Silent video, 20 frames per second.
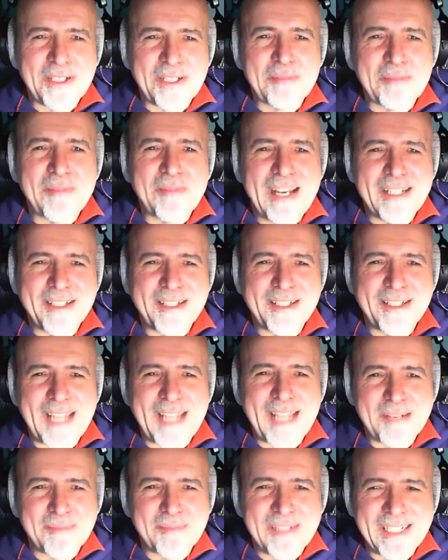my
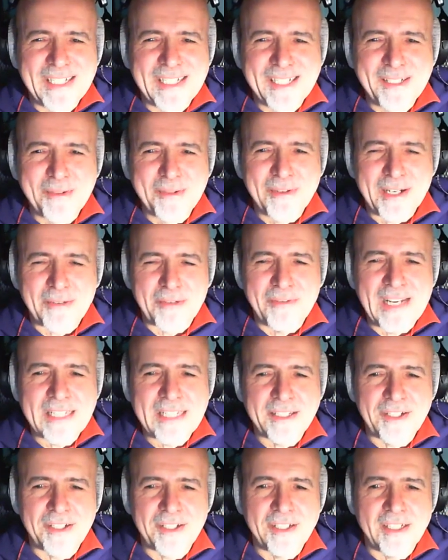statement into a question.